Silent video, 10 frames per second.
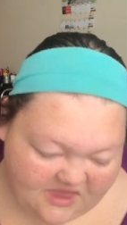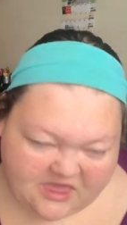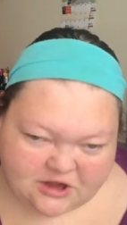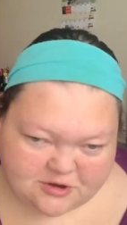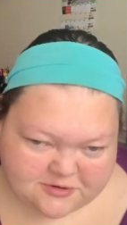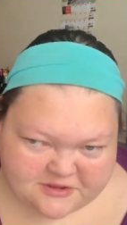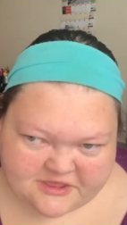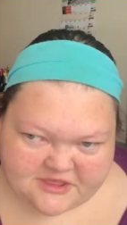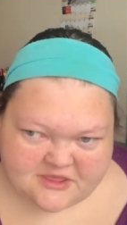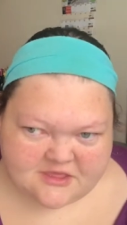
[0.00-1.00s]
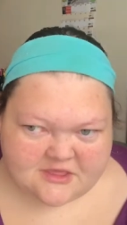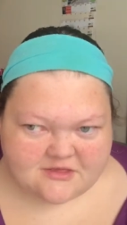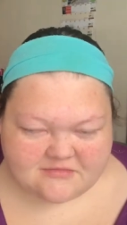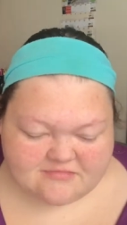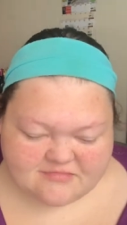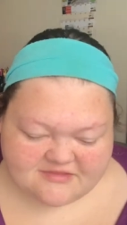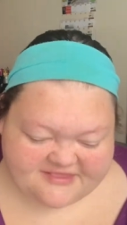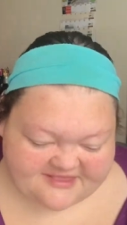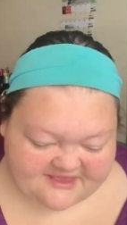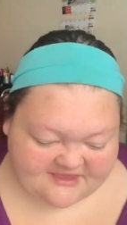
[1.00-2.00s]
energy
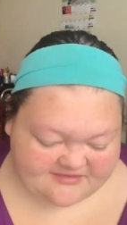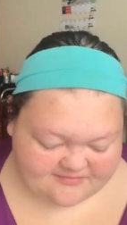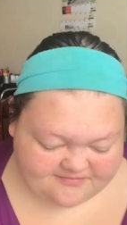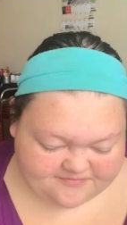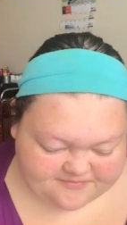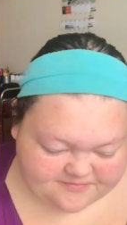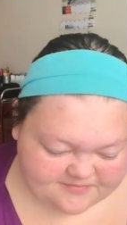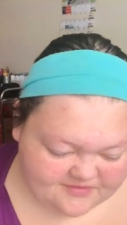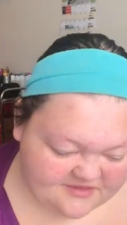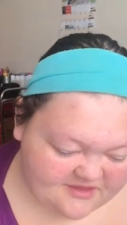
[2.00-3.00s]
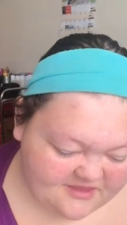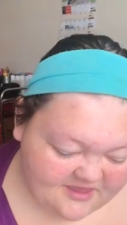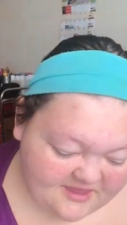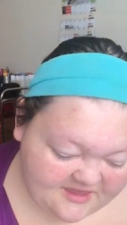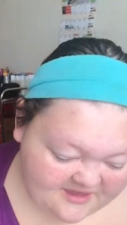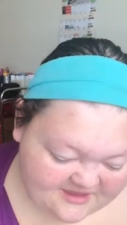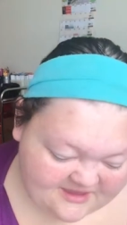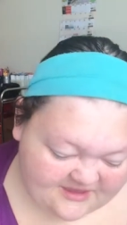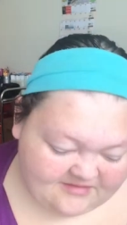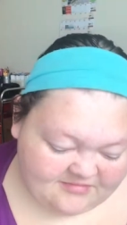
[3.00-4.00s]
state. And
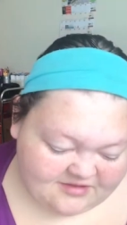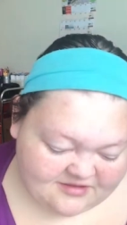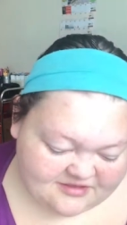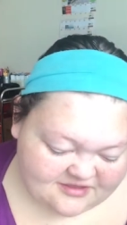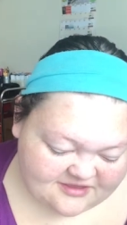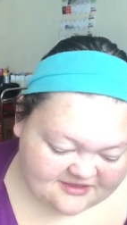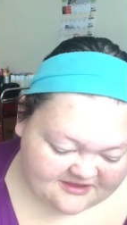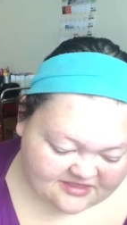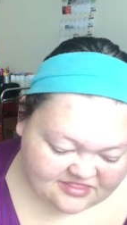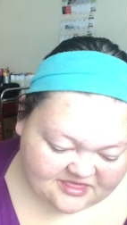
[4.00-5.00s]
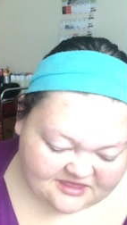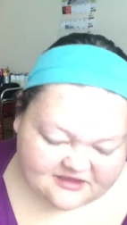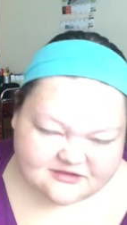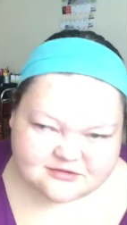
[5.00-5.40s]
gamma is that like